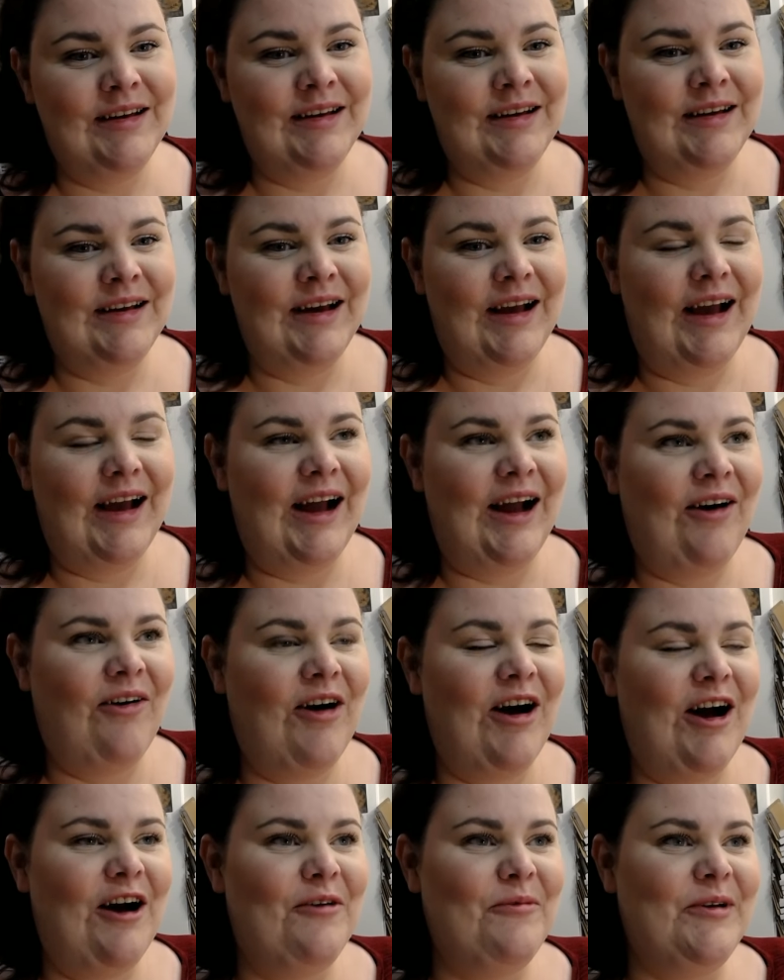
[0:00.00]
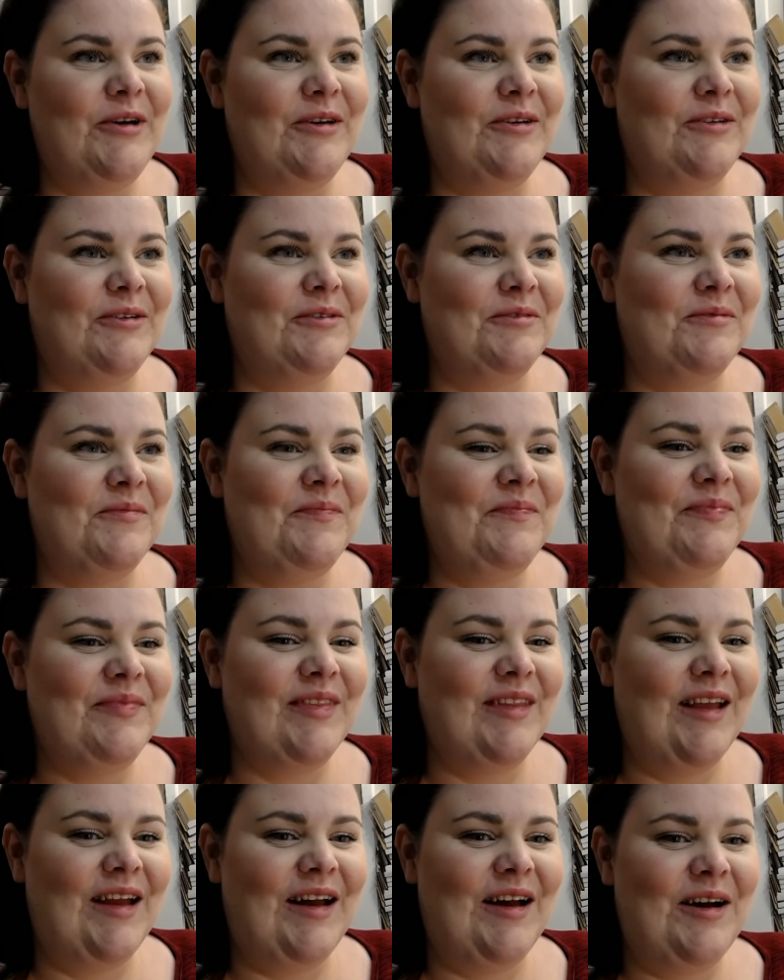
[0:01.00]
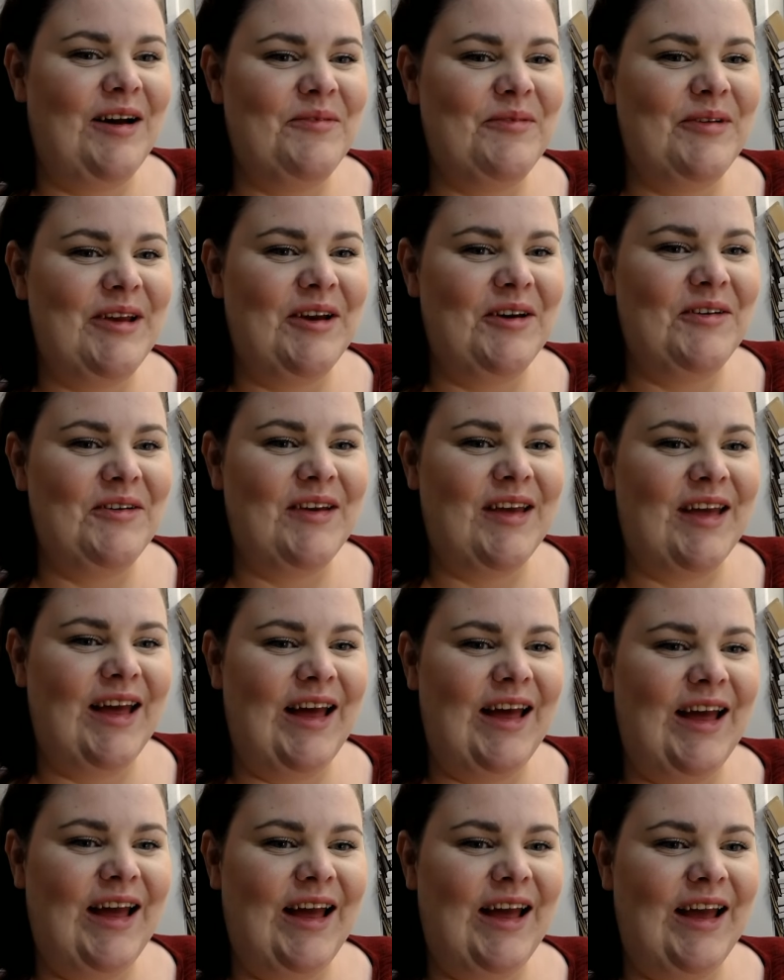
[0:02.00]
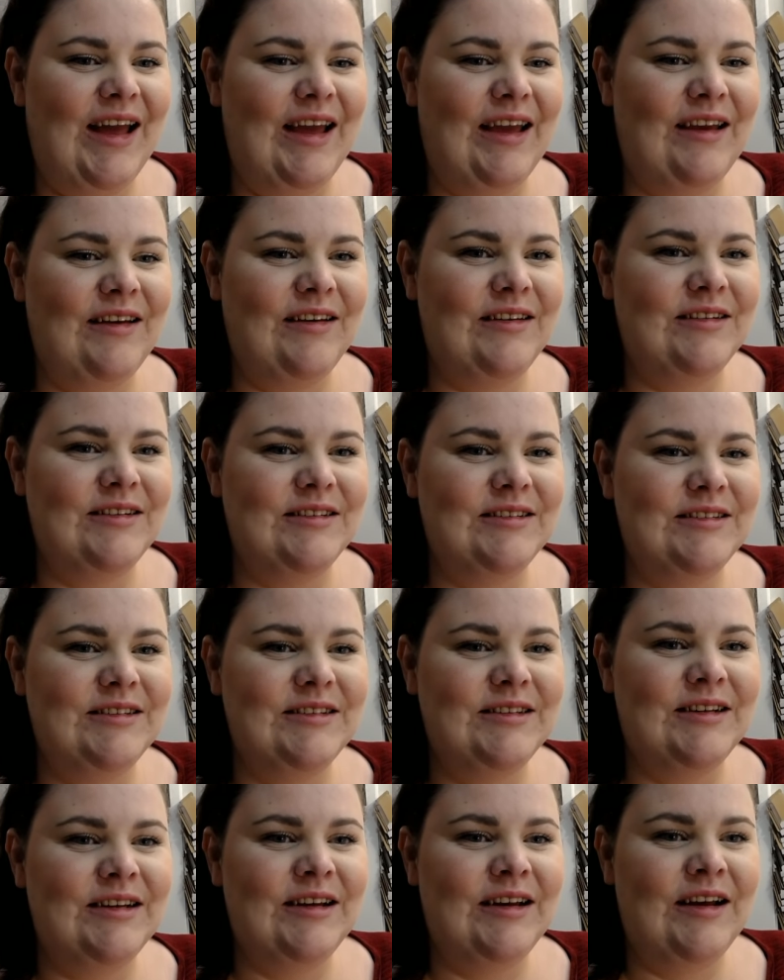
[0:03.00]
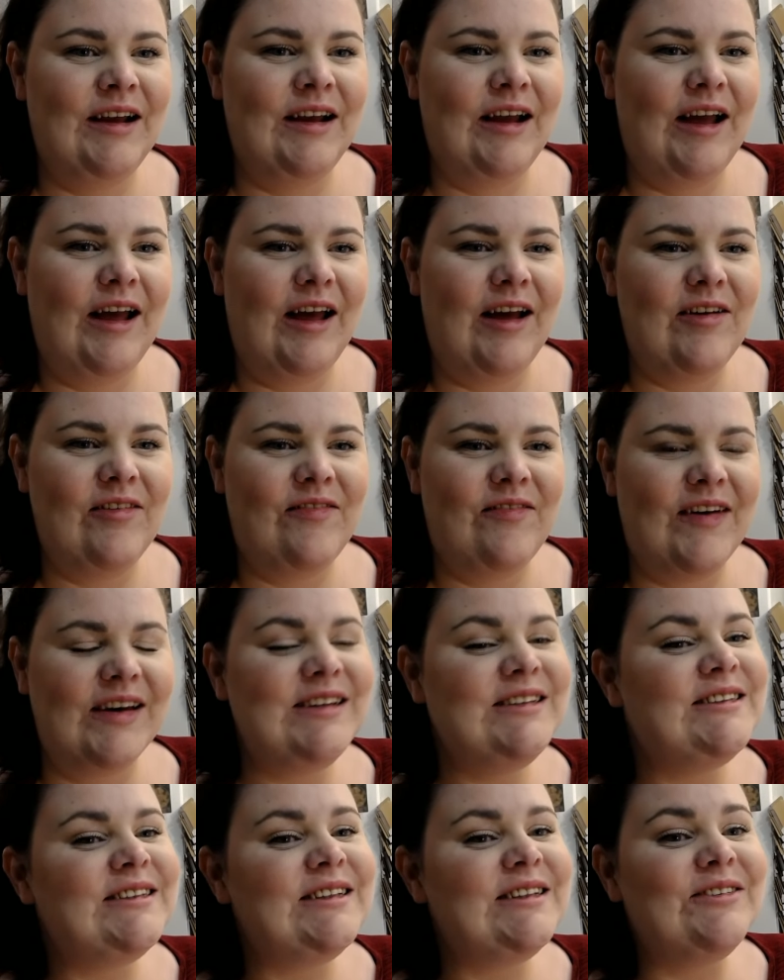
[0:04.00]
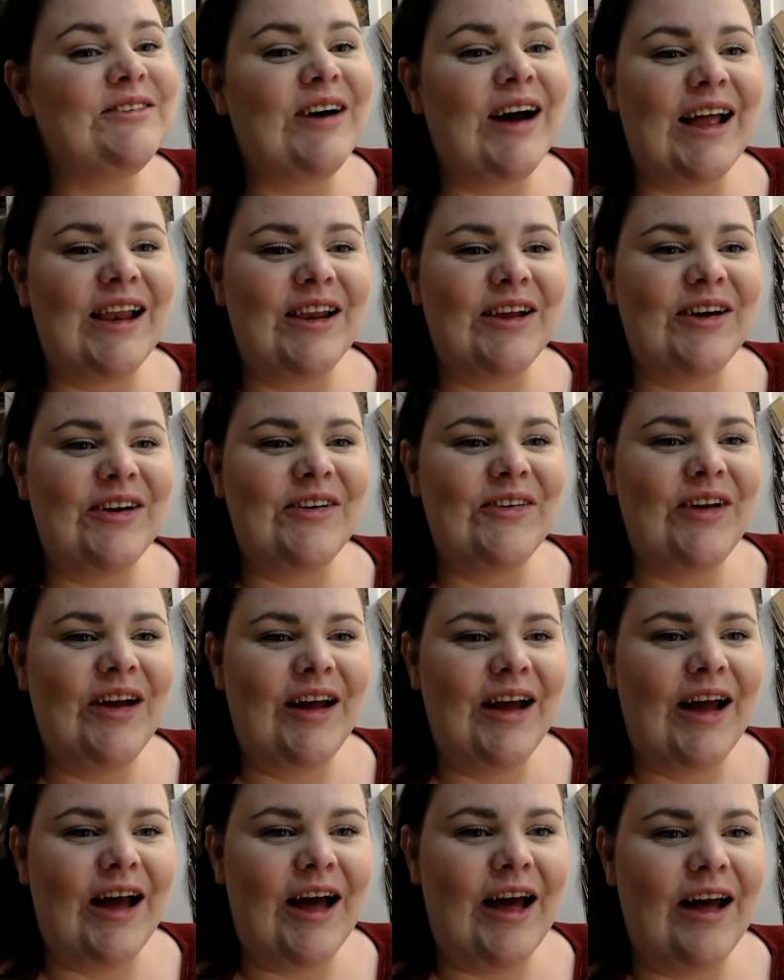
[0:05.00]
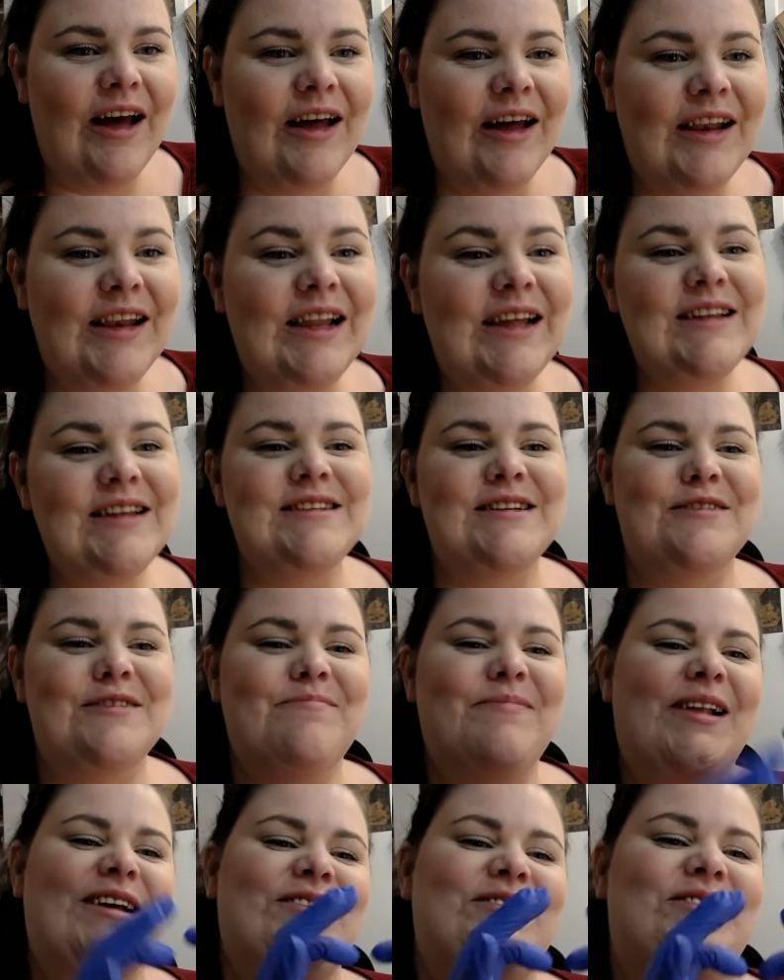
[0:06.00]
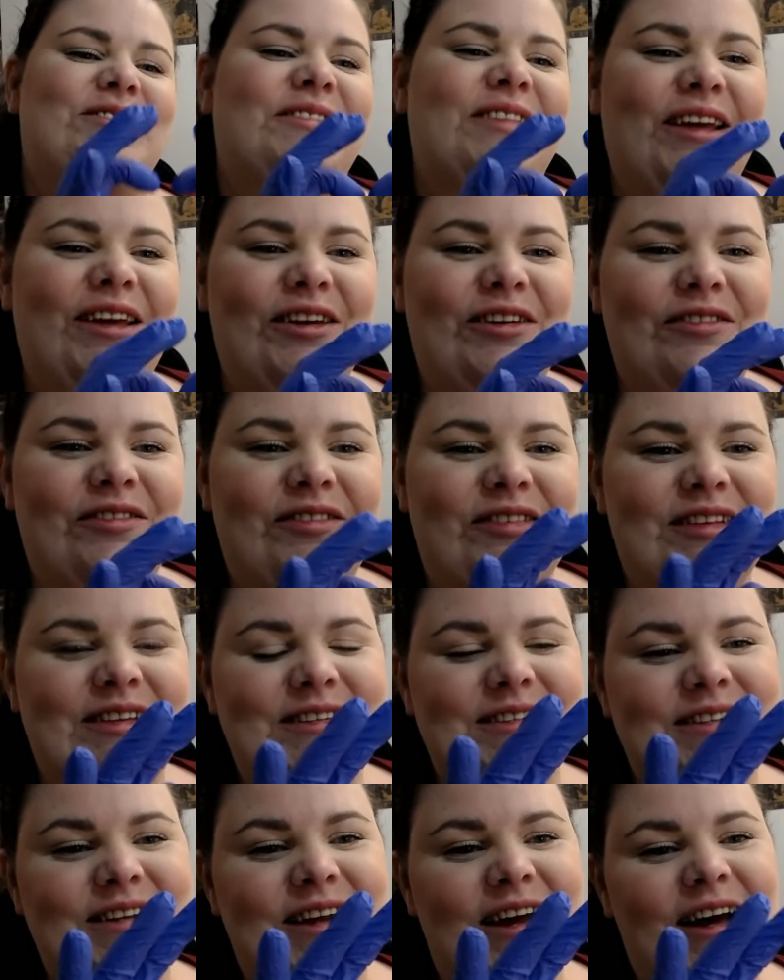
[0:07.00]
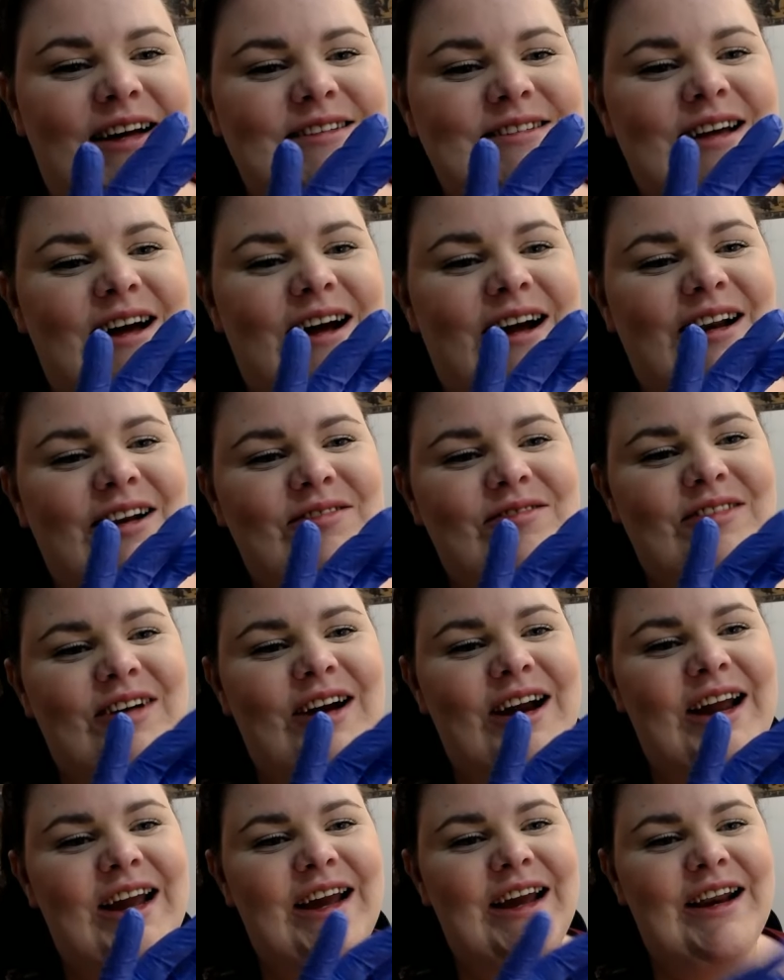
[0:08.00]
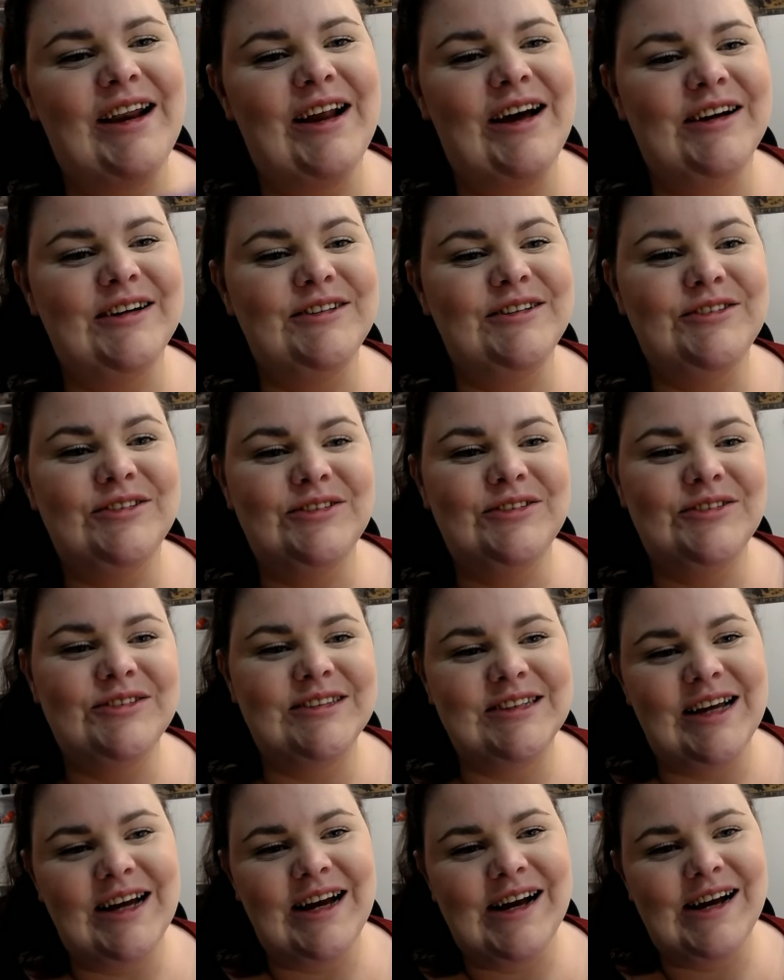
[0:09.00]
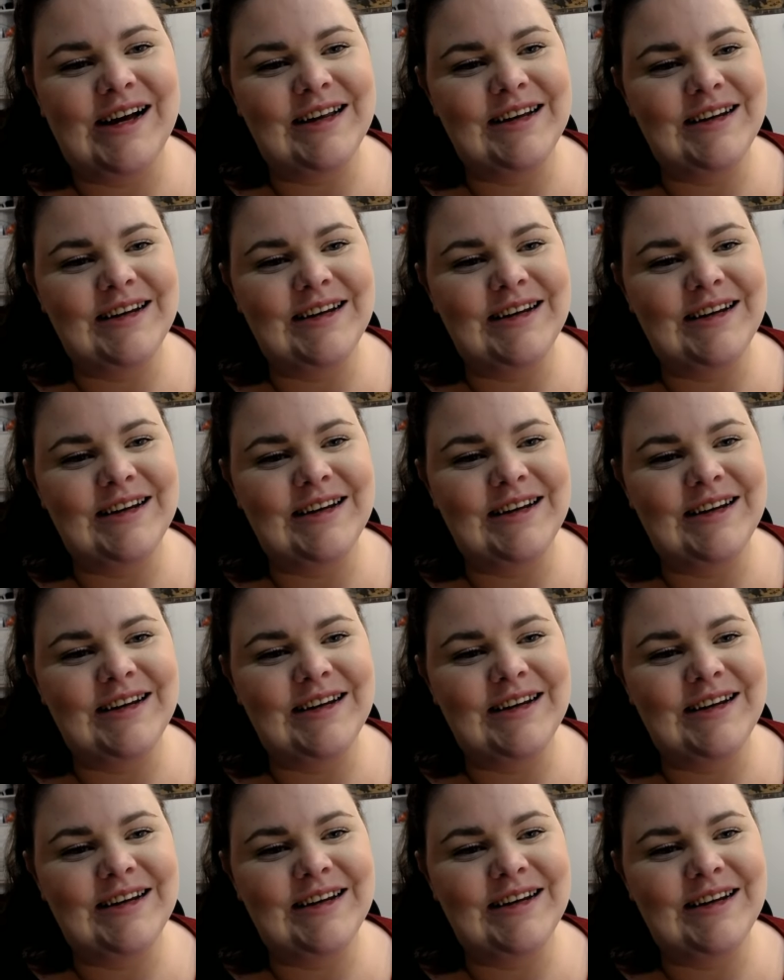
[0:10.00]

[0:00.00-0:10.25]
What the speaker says: How are we all? Are we okay? Faisal, hello. Linda, bless you. Thank you for the stars. Hi, Lorraine. Hi, Suzanne.